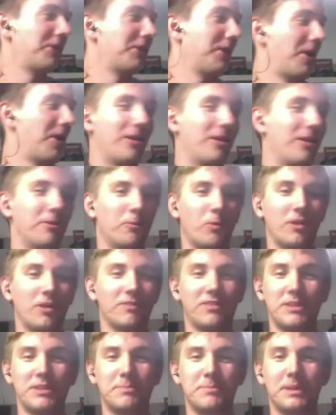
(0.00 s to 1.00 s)
of the biggest
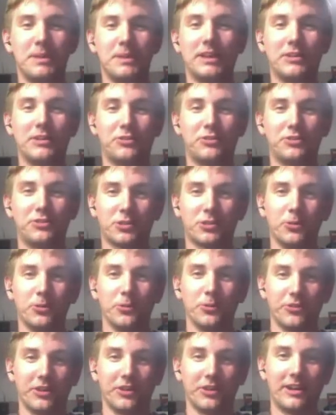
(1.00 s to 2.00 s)
trolls
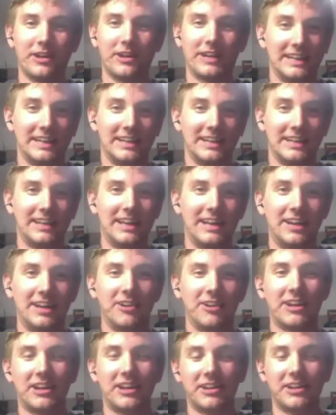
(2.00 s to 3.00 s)
in internet history, and
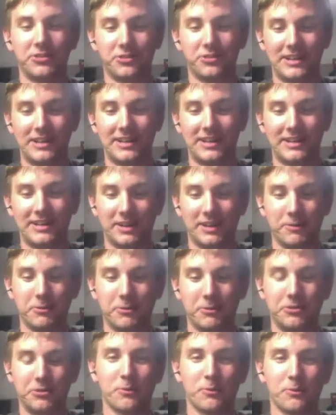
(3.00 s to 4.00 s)
it was really,
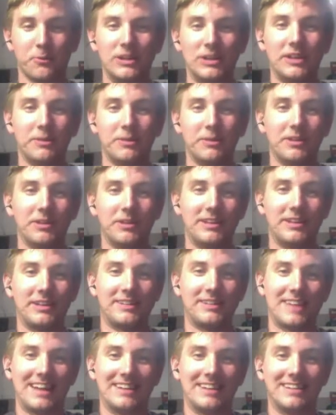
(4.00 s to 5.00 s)
really sad.
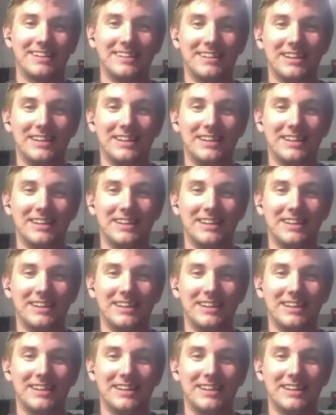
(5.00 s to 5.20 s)
Nikki,